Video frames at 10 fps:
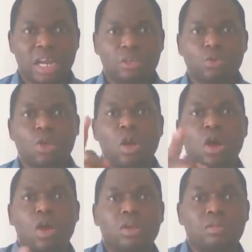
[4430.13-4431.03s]
Now you
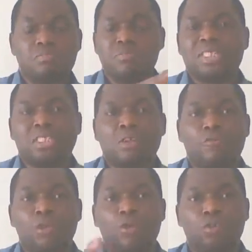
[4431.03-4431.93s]
call
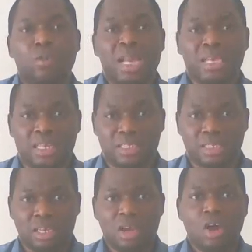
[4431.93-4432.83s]
meeting of Yoruba
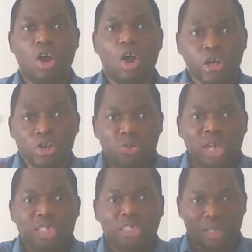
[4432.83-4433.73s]
leaders,
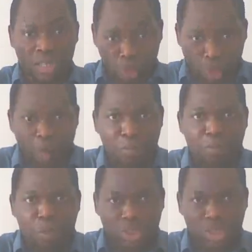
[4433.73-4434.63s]
100
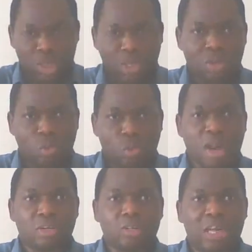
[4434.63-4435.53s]
topmost
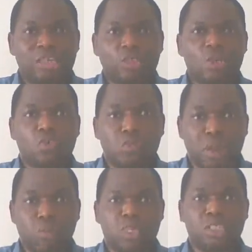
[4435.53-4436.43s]
100
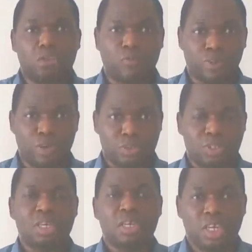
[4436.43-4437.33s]
Yoruba political
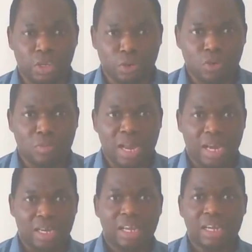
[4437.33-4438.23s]
figures in Yoruba
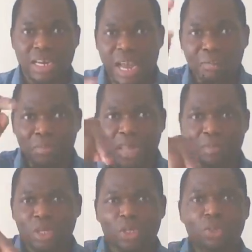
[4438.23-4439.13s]
land. Name
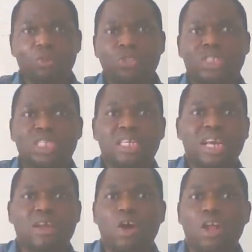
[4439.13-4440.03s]
them, you will
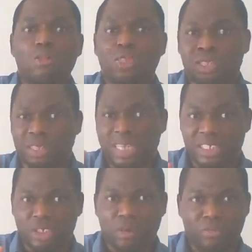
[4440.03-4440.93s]
see that almost
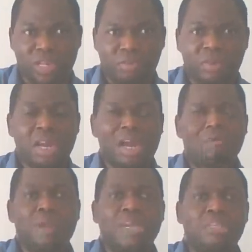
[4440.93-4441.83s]
30 of them
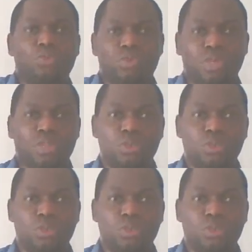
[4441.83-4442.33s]
are married to